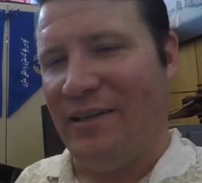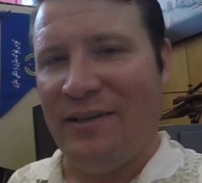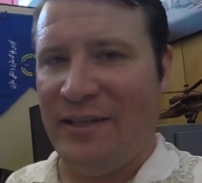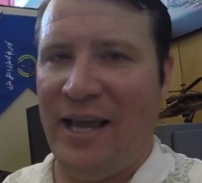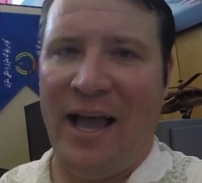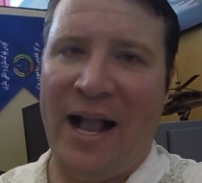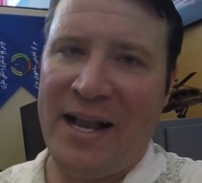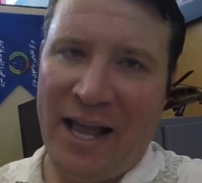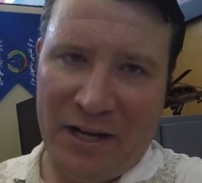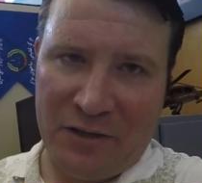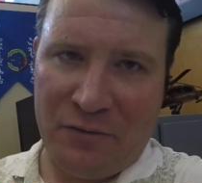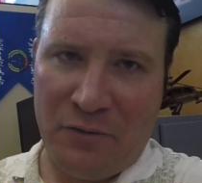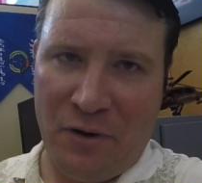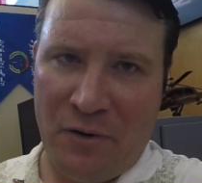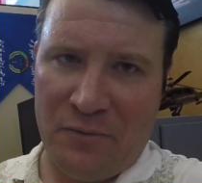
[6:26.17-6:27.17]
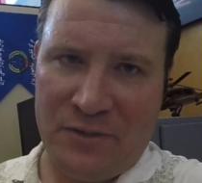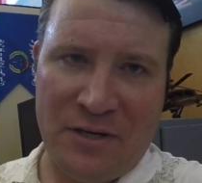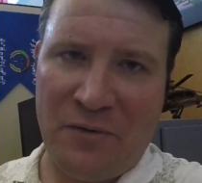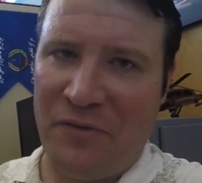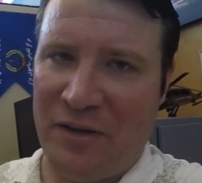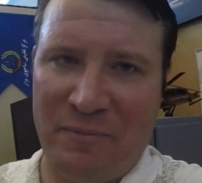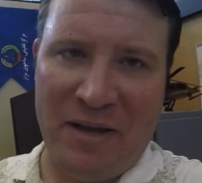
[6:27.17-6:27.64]
Yeah, I got Crohn's. I
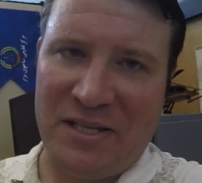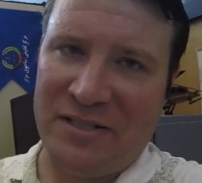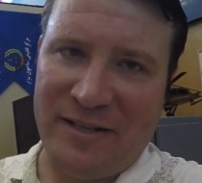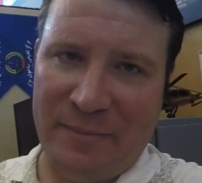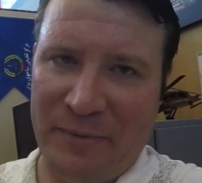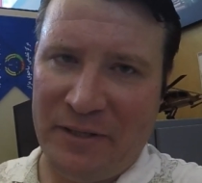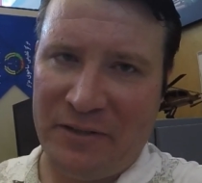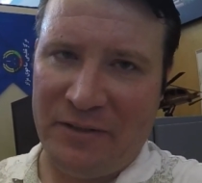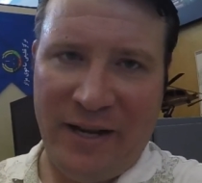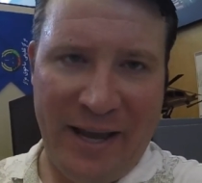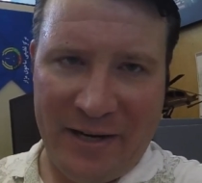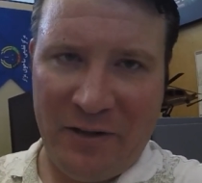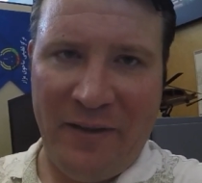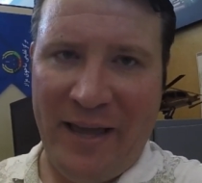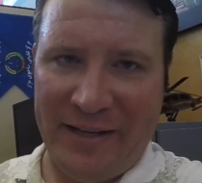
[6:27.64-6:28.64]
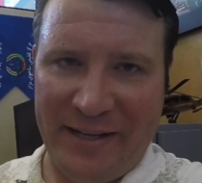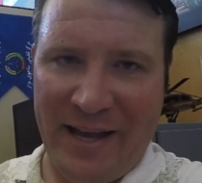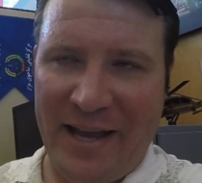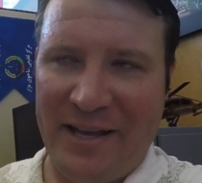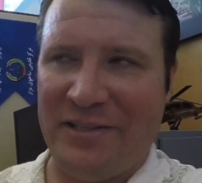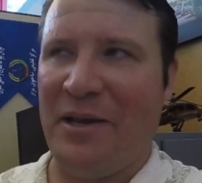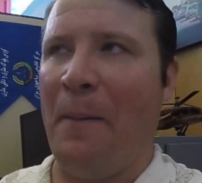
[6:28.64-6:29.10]
don't think my stomach could handle that,
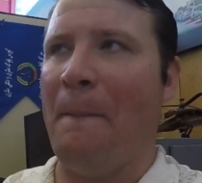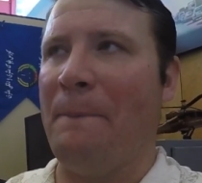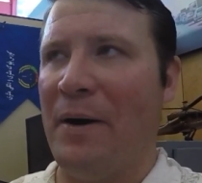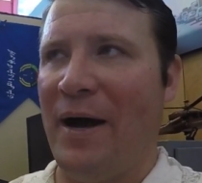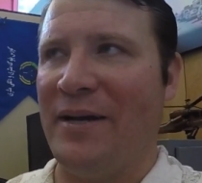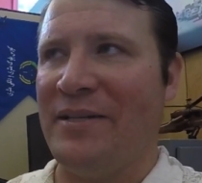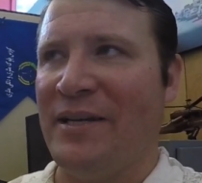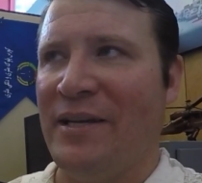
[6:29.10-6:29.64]
guys. But